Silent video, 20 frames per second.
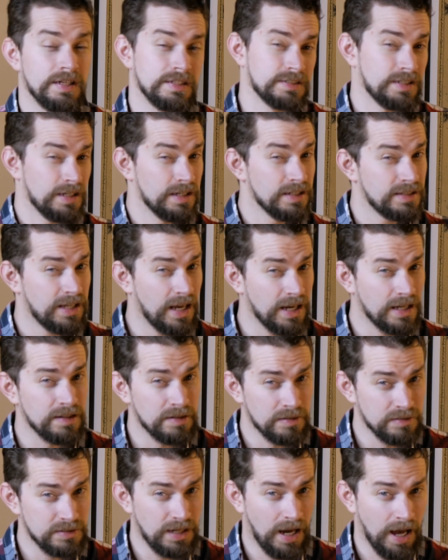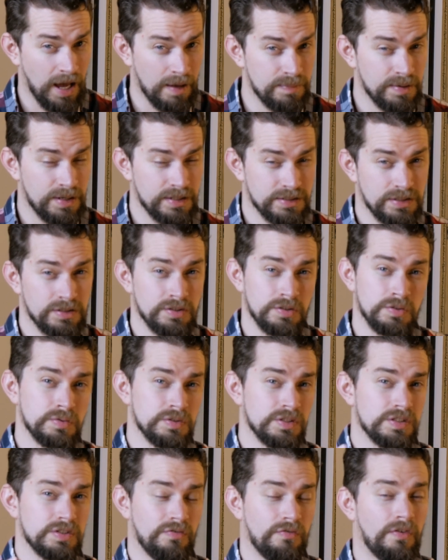It's going to take a little time because it
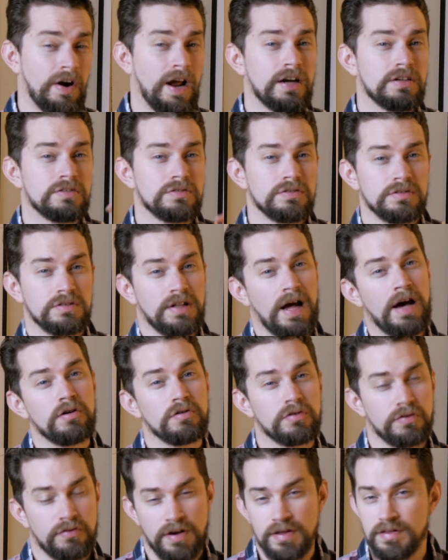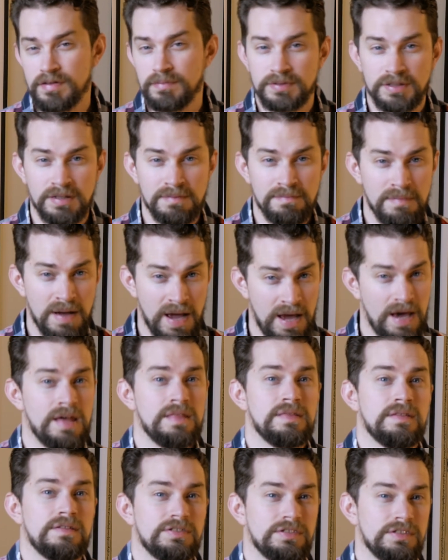uses fractal algorithms and
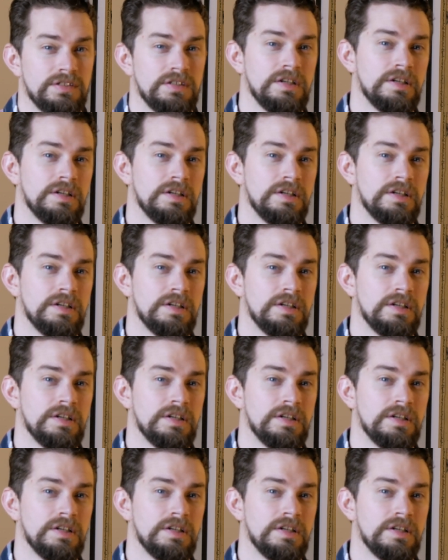maths